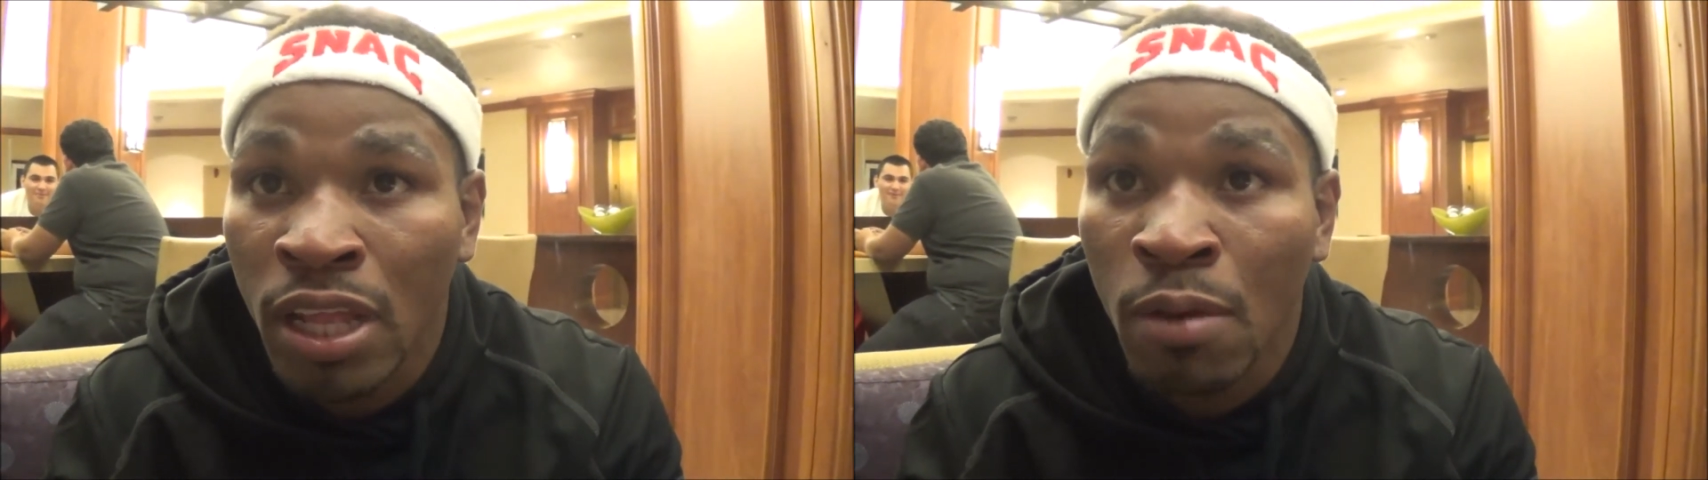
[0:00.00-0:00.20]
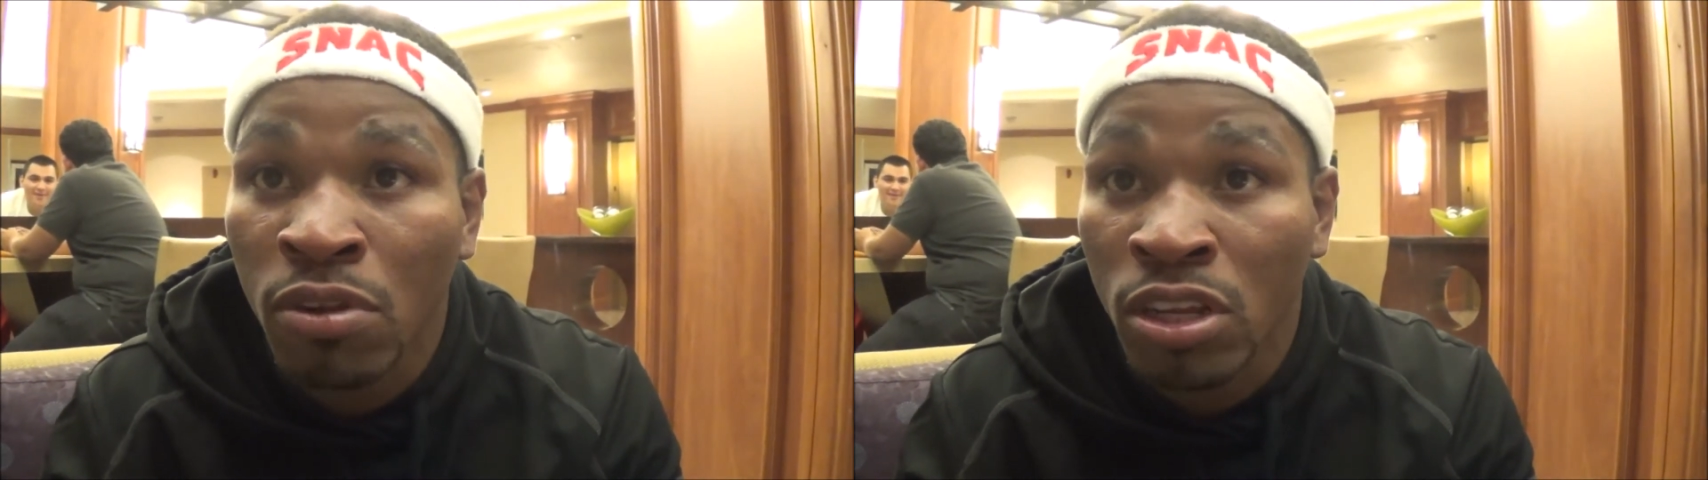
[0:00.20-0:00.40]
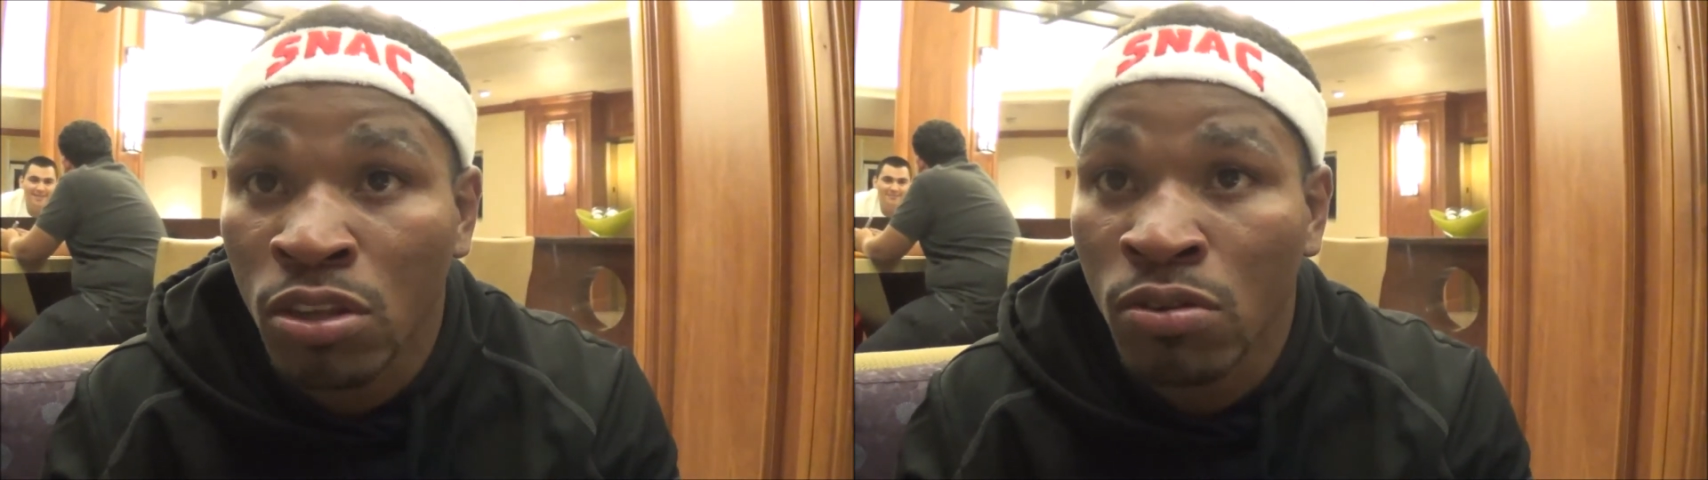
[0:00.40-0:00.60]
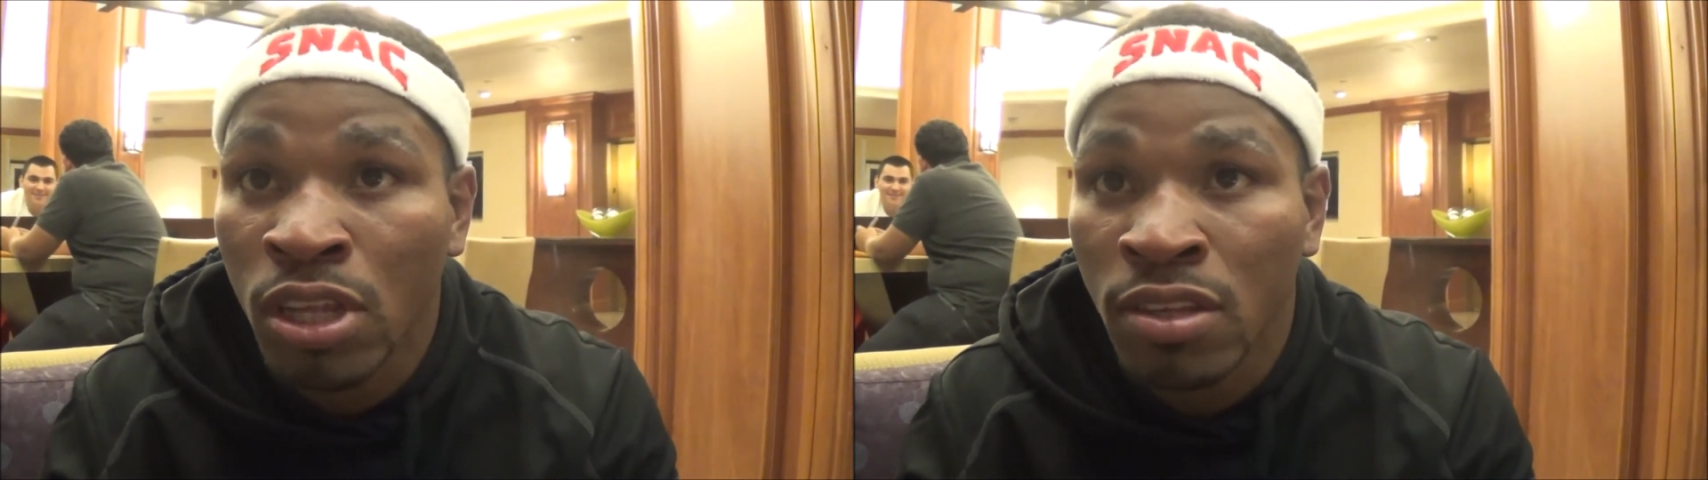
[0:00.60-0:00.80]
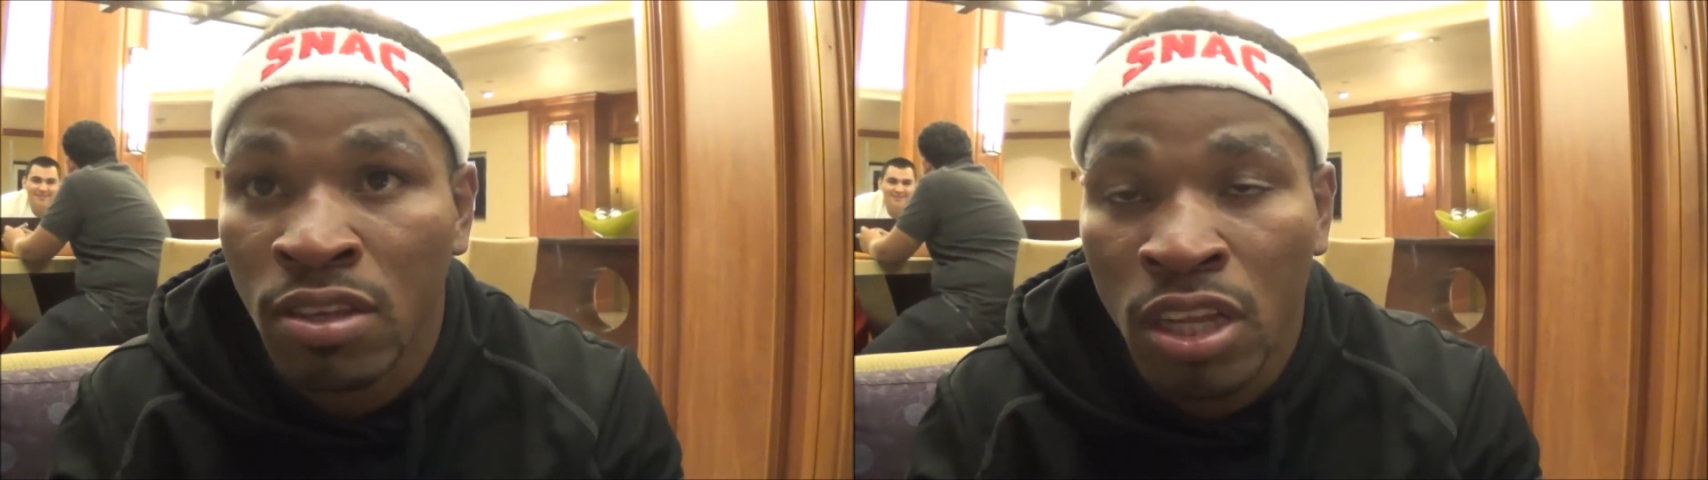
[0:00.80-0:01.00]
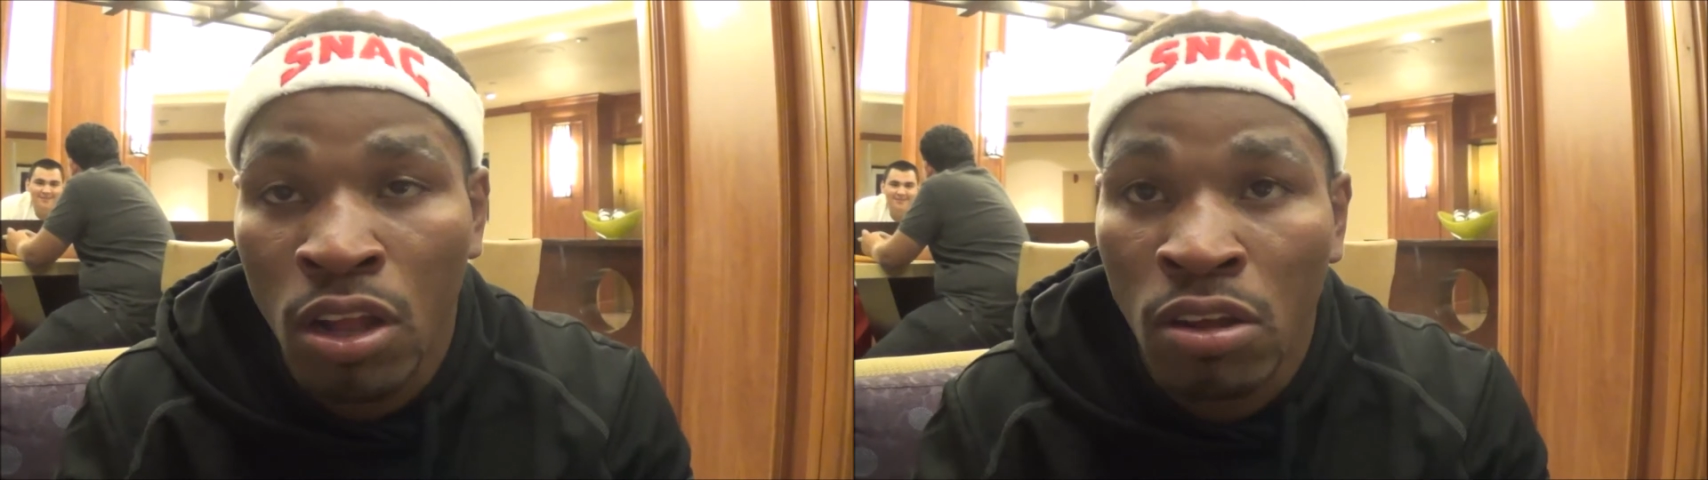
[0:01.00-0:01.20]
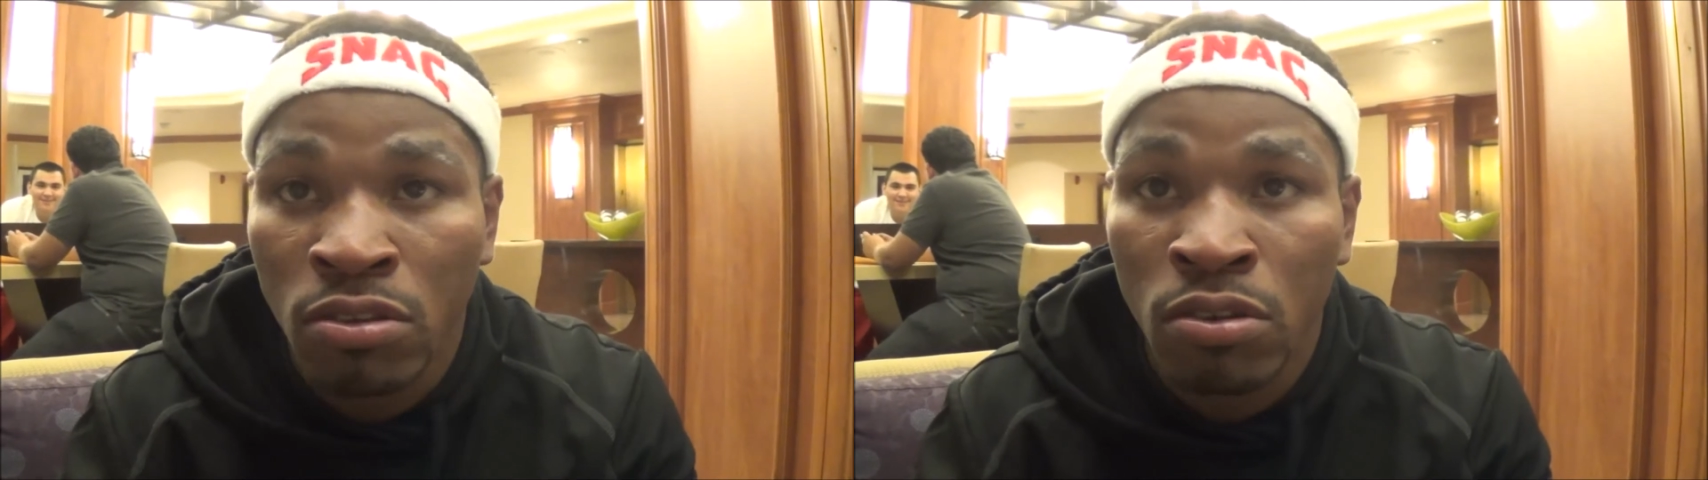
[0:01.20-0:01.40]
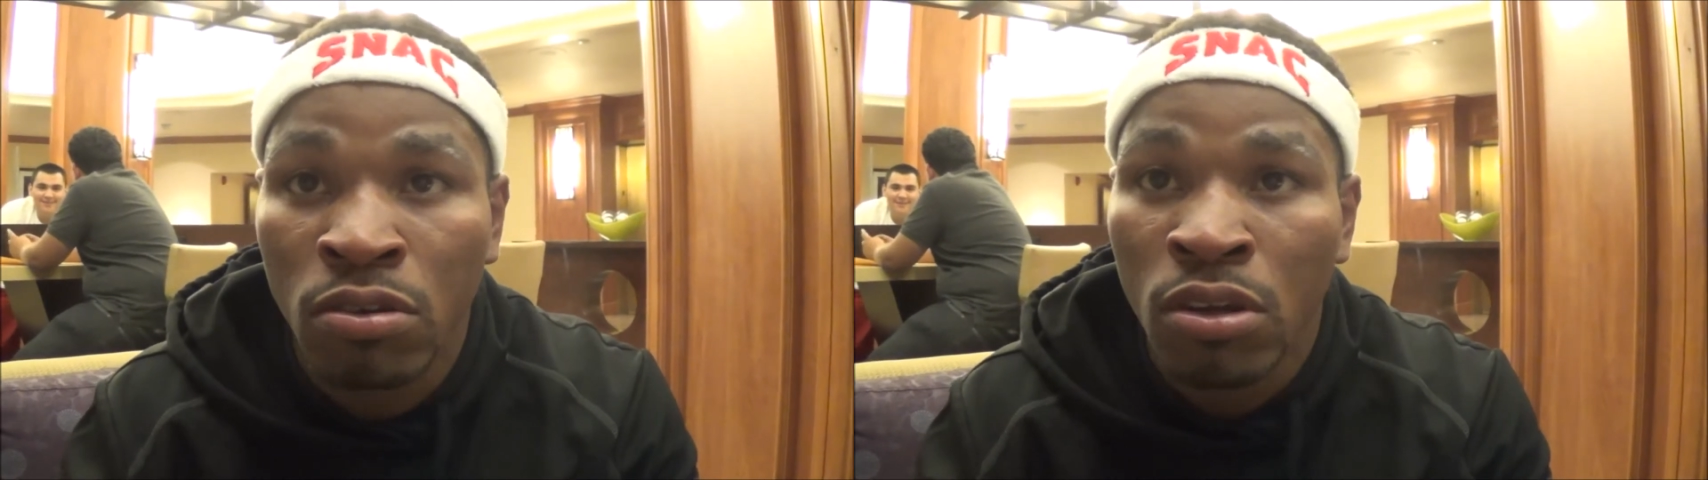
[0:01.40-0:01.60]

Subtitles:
able to do this, and then also